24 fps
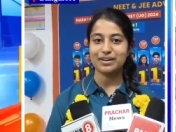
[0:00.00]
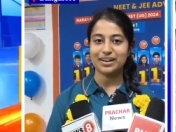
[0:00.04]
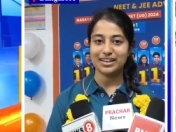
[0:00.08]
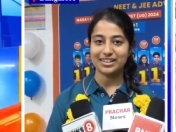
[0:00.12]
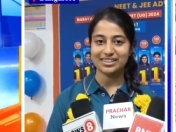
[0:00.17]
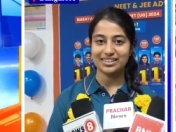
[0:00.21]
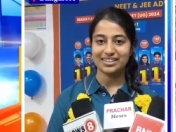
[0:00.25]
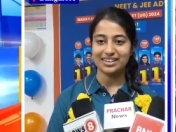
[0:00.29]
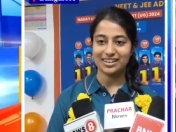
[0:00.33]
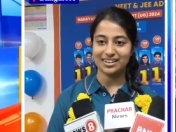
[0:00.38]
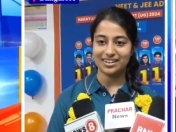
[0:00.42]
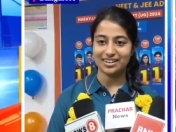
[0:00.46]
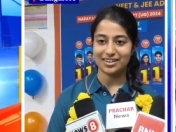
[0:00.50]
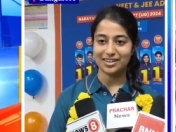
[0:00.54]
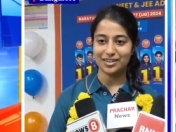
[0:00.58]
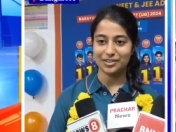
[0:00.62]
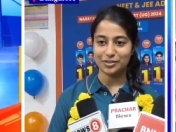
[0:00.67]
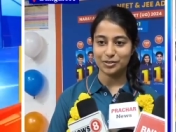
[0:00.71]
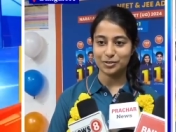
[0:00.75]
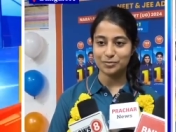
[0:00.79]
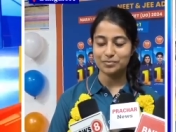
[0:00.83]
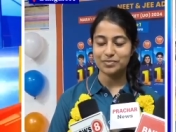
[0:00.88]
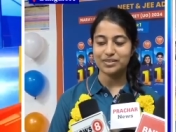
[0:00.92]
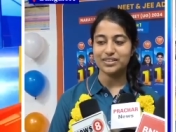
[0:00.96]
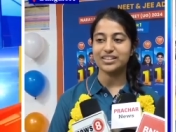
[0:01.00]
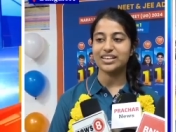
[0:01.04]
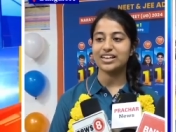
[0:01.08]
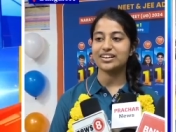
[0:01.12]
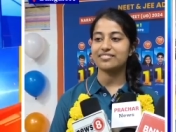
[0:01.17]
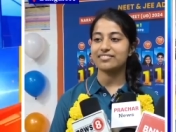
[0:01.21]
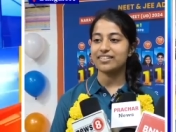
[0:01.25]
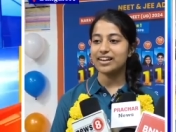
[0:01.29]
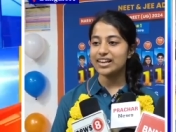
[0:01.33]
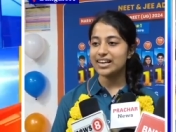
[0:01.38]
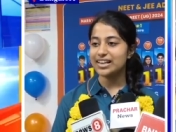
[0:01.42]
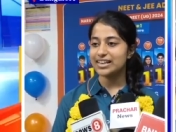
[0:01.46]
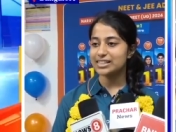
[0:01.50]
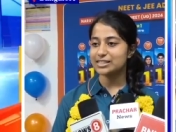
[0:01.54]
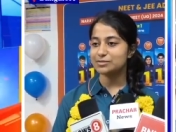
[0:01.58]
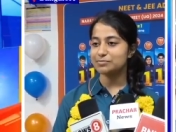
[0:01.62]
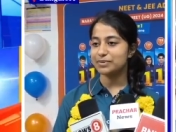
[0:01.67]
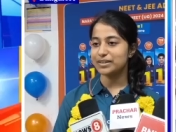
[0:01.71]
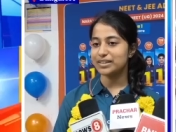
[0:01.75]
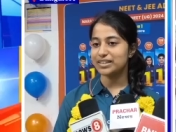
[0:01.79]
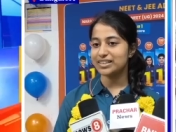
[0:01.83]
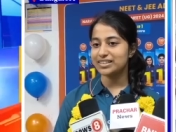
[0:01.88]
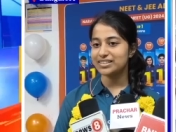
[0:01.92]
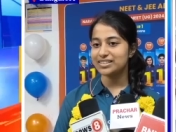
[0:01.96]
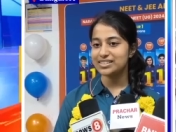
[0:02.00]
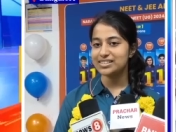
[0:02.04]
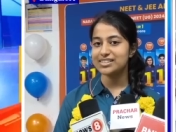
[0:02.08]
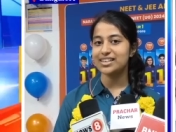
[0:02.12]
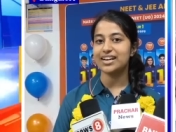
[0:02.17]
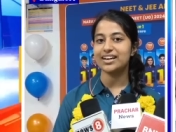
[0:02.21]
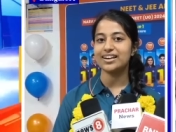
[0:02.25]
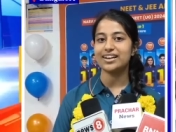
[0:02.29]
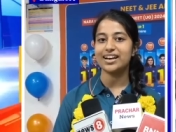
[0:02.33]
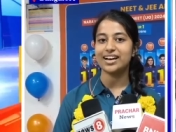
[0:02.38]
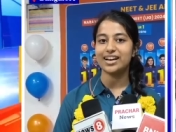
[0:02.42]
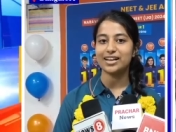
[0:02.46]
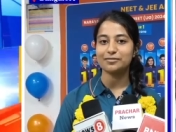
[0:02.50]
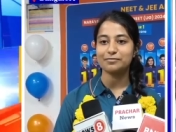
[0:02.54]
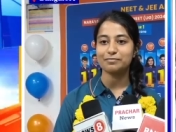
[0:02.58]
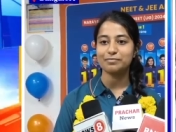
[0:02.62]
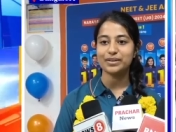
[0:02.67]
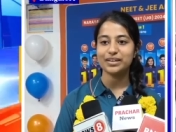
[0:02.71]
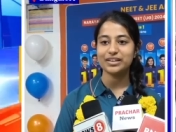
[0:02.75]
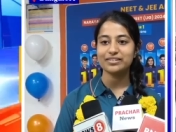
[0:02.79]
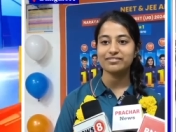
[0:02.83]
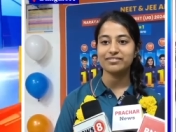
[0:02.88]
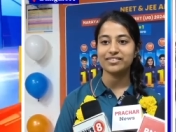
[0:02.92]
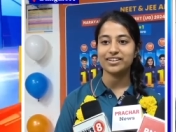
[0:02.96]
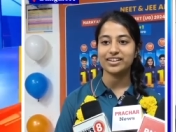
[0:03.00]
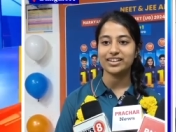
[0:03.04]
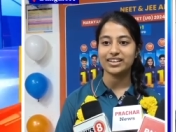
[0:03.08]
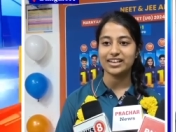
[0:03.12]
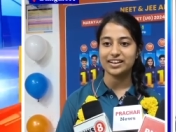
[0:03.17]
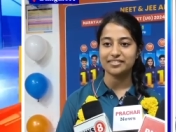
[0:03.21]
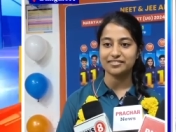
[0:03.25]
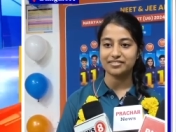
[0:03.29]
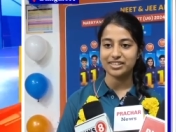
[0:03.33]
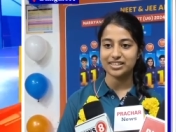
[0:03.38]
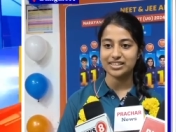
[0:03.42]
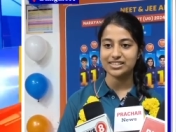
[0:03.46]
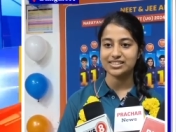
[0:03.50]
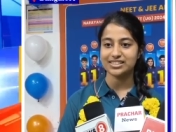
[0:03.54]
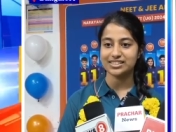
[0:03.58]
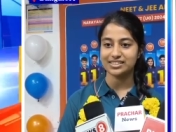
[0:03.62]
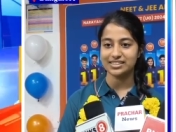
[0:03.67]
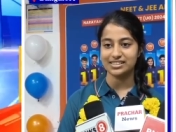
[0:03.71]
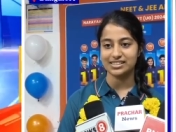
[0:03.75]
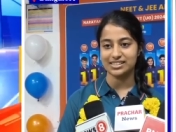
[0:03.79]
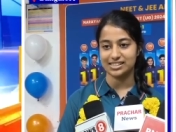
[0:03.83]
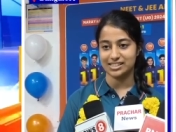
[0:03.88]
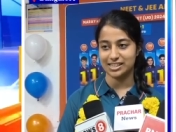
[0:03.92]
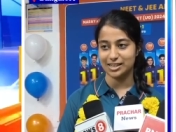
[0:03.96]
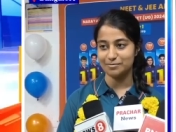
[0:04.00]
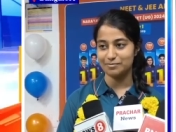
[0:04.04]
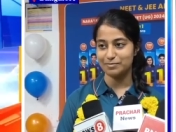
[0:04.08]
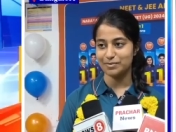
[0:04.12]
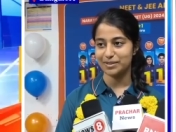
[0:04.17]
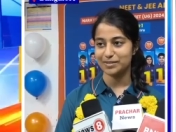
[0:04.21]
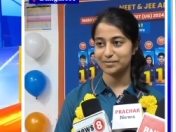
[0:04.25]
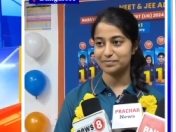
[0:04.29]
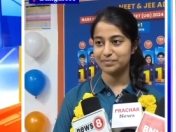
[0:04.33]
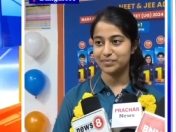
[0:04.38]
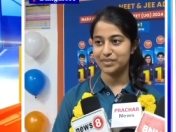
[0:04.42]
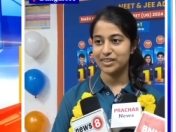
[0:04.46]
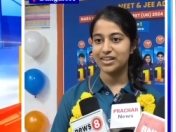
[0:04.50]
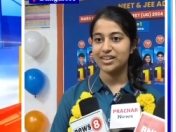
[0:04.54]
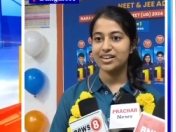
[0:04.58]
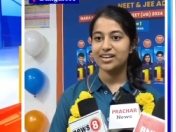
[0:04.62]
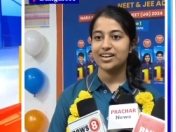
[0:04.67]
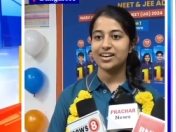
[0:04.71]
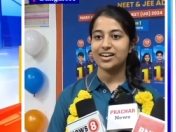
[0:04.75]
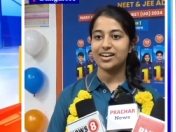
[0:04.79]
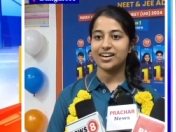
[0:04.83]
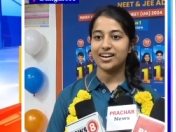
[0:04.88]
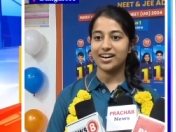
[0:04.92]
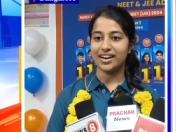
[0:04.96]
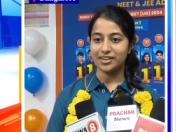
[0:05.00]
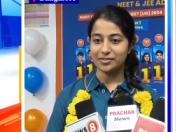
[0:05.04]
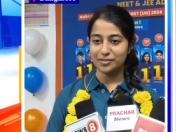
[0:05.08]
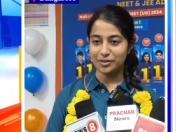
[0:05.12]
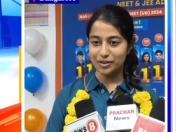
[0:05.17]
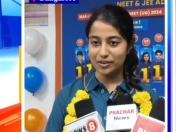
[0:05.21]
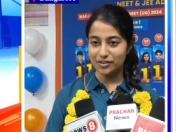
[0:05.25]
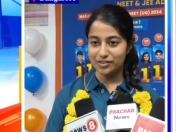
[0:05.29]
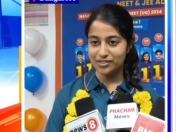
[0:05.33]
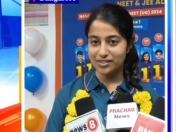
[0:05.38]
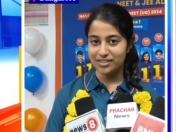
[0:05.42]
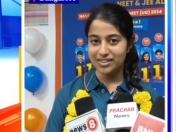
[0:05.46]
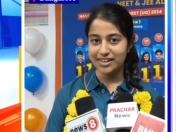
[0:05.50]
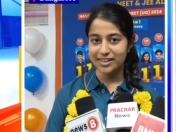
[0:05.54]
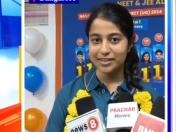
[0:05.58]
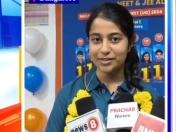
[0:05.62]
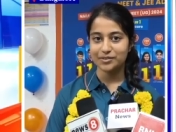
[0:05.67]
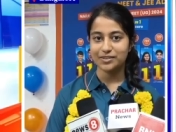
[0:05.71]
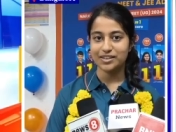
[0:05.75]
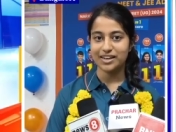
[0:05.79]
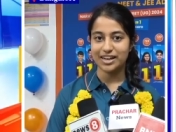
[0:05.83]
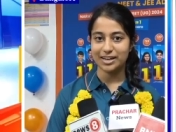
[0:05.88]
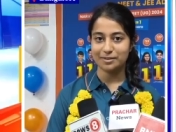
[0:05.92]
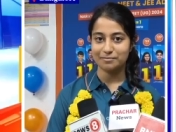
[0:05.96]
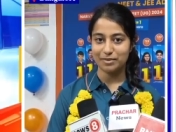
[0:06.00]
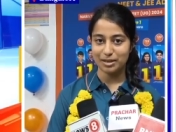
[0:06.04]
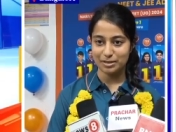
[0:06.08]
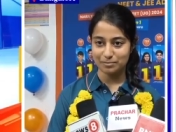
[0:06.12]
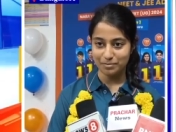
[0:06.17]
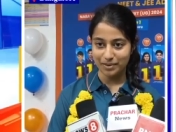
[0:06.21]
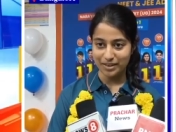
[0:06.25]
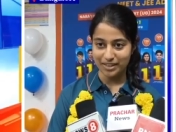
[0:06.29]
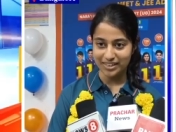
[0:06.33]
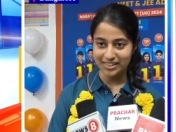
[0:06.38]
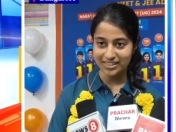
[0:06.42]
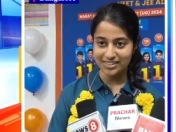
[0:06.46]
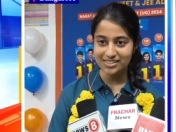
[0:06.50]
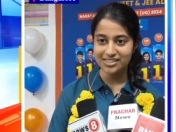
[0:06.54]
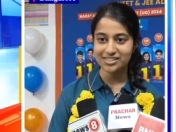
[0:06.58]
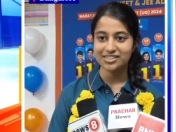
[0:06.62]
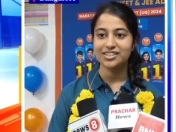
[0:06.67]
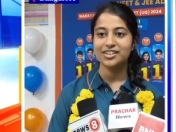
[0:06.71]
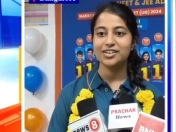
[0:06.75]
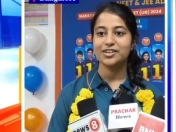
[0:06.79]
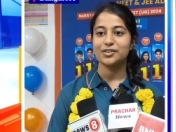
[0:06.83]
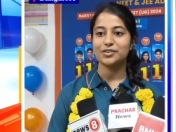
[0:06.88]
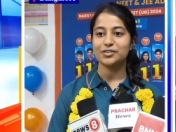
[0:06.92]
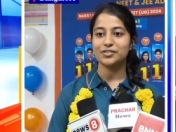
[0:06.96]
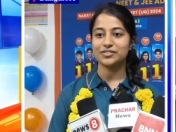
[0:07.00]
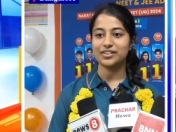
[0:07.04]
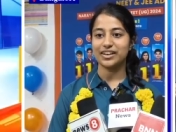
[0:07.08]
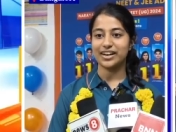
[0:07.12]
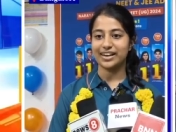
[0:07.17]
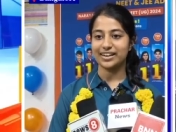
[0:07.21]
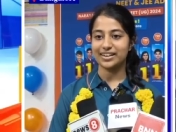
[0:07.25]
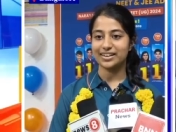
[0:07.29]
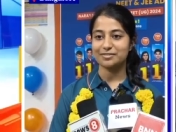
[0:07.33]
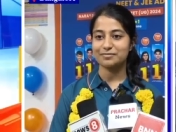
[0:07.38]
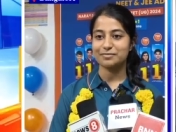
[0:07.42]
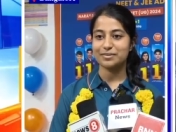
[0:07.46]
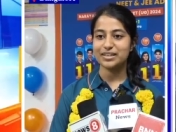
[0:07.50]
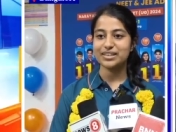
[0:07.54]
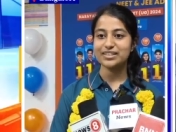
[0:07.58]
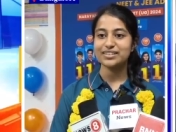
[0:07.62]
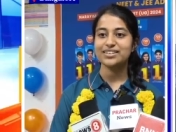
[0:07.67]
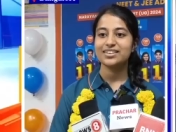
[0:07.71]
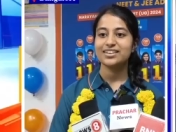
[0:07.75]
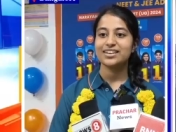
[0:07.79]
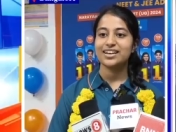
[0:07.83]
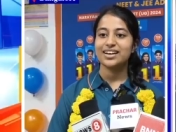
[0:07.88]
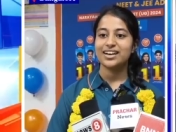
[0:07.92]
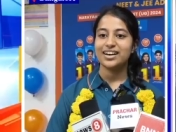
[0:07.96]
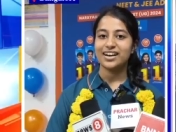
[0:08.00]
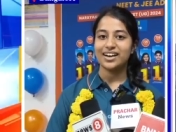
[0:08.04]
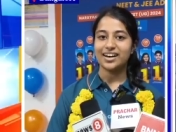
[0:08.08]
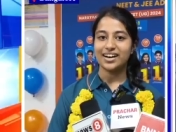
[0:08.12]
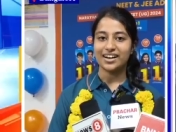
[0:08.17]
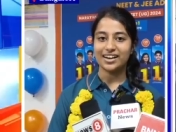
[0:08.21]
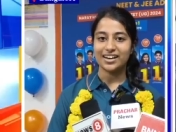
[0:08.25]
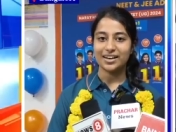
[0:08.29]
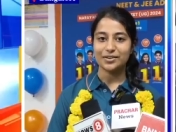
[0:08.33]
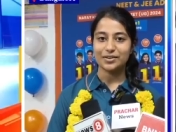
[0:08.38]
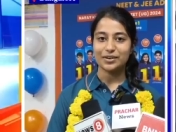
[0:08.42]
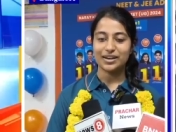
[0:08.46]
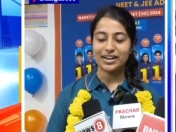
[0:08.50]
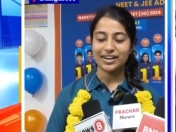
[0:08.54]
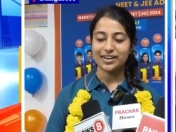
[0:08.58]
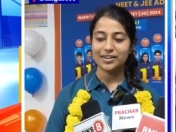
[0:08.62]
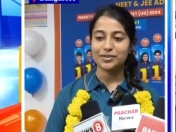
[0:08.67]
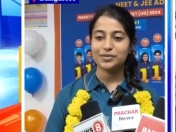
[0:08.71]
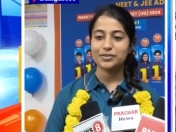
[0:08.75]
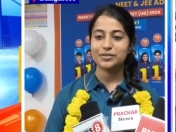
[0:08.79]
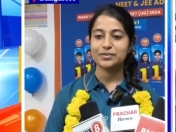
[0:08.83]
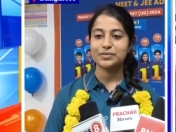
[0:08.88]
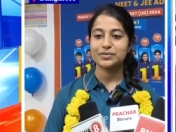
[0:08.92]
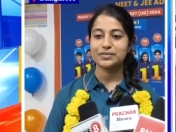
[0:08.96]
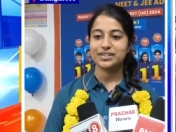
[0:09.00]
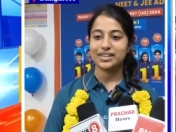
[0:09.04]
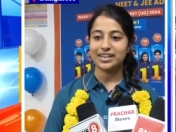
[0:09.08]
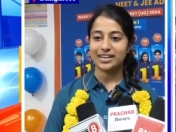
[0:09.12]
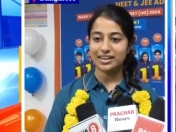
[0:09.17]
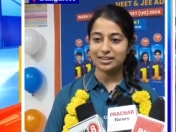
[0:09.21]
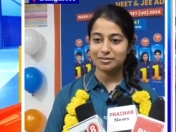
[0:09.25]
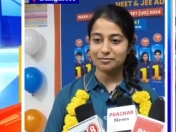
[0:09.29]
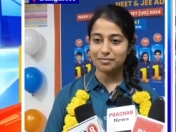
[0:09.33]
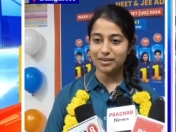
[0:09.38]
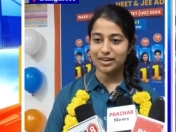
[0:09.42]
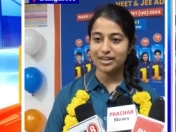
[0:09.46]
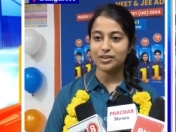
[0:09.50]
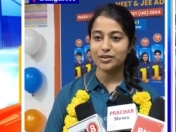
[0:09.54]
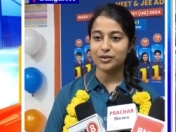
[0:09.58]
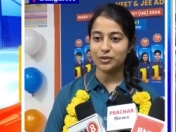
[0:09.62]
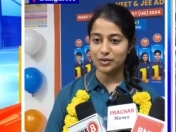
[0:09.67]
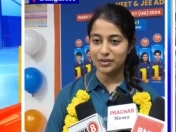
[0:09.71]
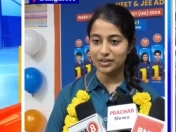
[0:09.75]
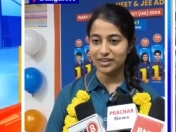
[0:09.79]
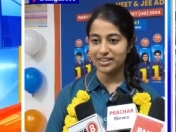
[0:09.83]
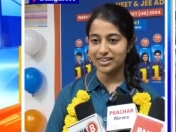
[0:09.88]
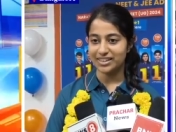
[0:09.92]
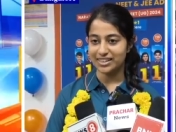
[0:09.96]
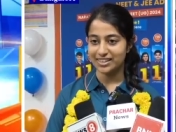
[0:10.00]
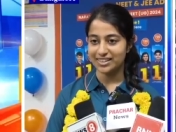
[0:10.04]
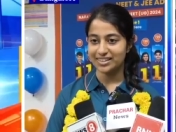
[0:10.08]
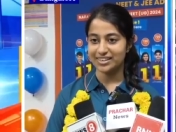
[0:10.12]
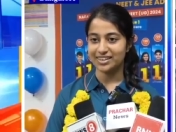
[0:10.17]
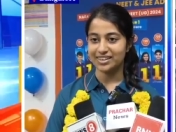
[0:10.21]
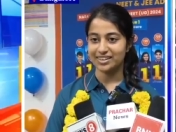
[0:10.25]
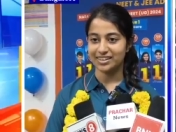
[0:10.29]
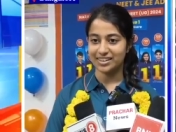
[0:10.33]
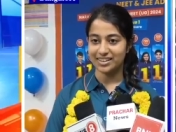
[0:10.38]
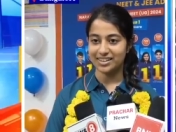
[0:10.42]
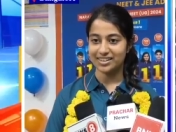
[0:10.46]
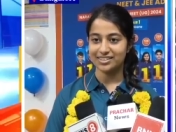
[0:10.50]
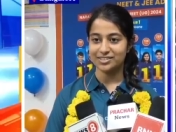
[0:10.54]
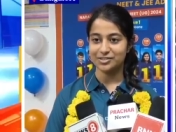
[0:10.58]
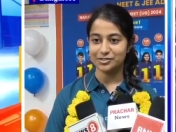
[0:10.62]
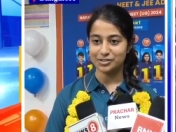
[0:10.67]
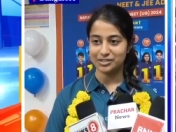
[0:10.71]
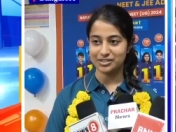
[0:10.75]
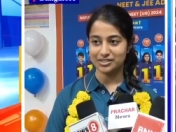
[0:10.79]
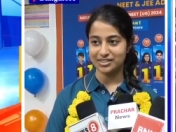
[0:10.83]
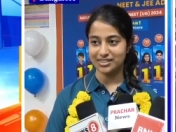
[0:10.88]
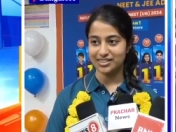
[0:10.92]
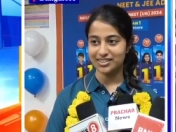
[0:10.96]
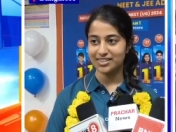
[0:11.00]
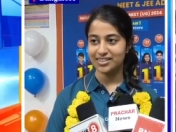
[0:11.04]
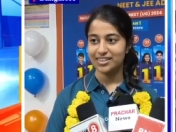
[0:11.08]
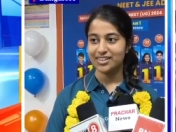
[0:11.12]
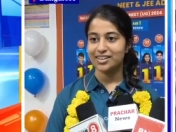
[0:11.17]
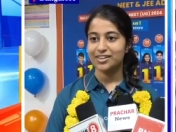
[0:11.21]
by the Narayana group. They are well experienced and help me in every single step. I would also like to thank my parents who guided me. And I would like to thank my core dean, Nagaraju sir,